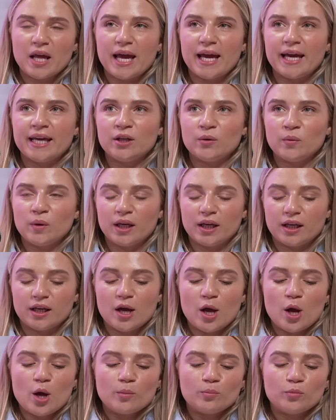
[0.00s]
Anyway,
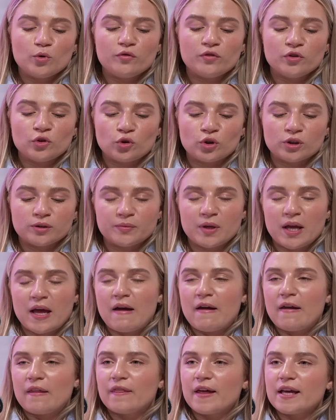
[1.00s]
moving on.
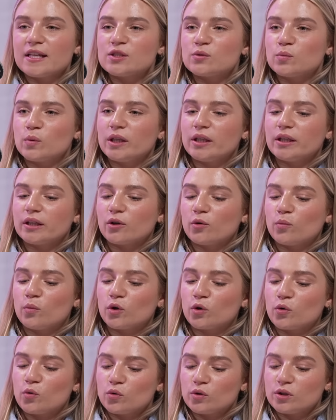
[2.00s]
This week
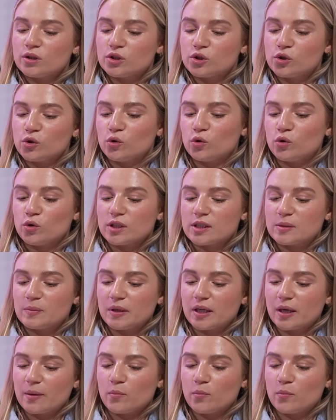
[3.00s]
we're going to speak